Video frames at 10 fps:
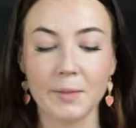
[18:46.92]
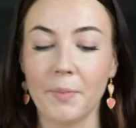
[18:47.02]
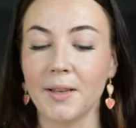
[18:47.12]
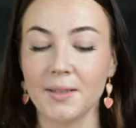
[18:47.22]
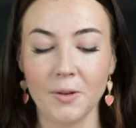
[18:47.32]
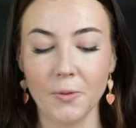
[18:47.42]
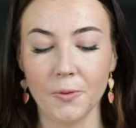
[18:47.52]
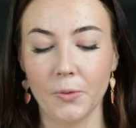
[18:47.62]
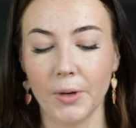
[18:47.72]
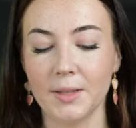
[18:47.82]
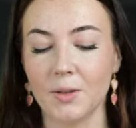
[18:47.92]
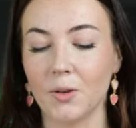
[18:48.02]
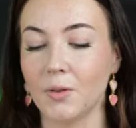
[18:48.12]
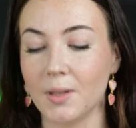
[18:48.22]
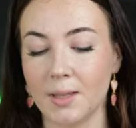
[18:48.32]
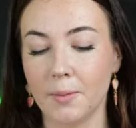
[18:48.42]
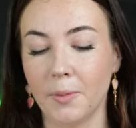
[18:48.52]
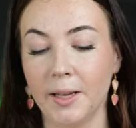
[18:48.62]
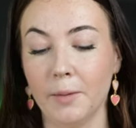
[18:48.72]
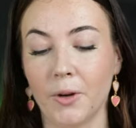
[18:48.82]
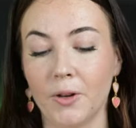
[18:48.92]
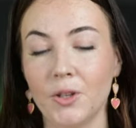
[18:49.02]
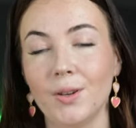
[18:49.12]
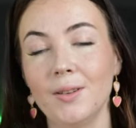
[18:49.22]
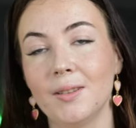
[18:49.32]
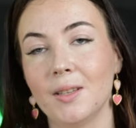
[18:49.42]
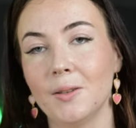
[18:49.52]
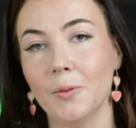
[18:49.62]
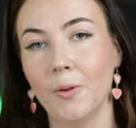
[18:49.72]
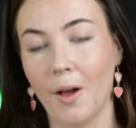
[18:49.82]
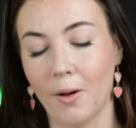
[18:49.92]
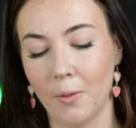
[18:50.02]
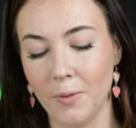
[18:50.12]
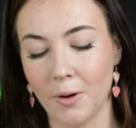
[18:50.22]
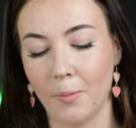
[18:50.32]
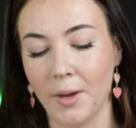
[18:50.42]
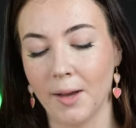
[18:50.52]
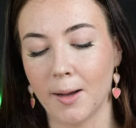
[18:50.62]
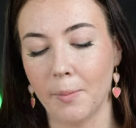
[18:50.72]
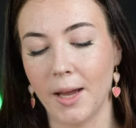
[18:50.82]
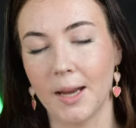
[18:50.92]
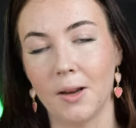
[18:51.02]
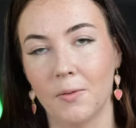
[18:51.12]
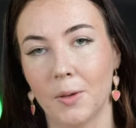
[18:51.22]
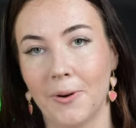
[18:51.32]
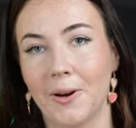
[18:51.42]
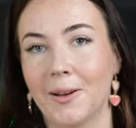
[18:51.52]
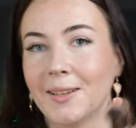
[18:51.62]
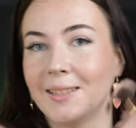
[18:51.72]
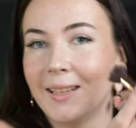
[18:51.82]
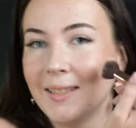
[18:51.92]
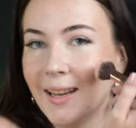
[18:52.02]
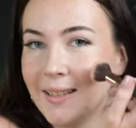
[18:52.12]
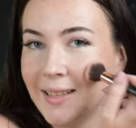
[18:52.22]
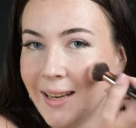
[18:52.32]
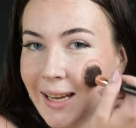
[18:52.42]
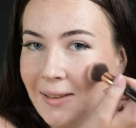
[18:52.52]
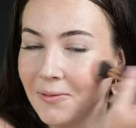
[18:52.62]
Best to always do stippling motions. This will help not pick up any of the products that's underneath.